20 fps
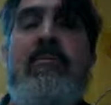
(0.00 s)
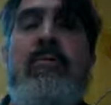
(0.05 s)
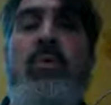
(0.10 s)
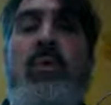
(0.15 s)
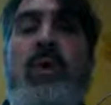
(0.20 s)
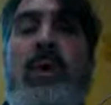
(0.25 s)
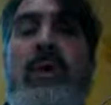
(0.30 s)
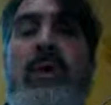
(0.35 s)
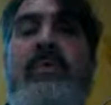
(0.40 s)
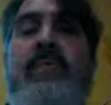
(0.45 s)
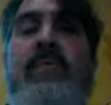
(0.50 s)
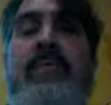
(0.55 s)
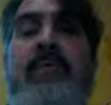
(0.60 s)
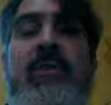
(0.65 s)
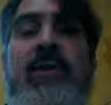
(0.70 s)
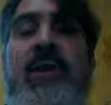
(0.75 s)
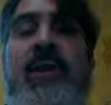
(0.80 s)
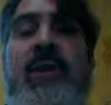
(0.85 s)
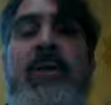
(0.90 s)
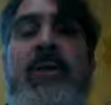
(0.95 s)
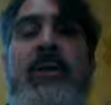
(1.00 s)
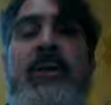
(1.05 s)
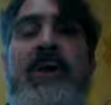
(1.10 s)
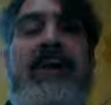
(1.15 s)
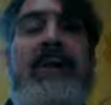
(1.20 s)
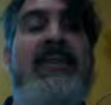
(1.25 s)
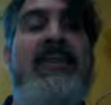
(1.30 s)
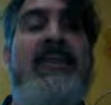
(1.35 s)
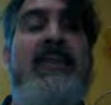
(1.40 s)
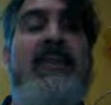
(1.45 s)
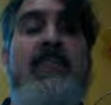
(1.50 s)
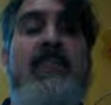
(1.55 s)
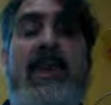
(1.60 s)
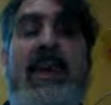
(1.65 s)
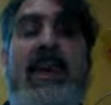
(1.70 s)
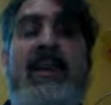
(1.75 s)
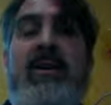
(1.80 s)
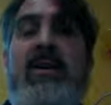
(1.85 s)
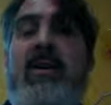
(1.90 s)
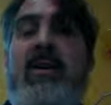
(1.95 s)
of wood float in the
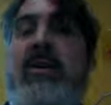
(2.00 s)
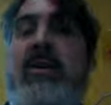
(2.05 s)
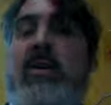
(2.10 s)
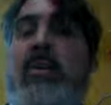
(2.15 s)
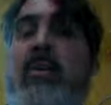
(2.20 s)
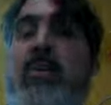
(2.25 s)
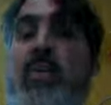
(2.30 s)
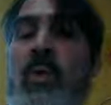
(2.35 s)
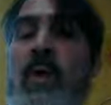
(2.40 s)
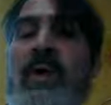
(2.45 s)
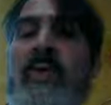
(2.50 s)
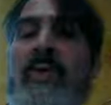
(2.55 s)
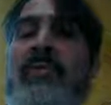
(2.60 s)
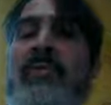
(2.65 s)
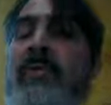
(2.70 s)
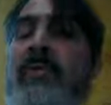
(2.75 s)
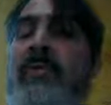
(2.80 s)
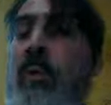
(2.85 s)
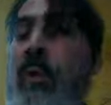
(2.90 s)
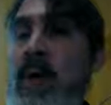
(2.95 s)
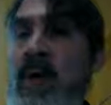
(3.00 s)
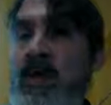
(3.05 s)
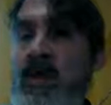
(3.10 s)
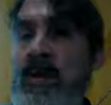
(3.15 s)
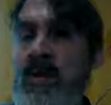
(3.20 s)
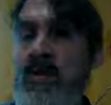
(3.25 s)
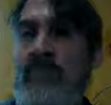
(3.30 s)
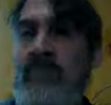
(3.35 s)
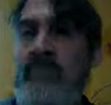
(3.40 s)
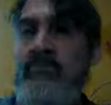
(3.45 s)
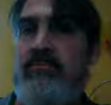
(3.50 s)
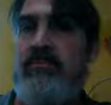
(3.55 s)
beaker with the water?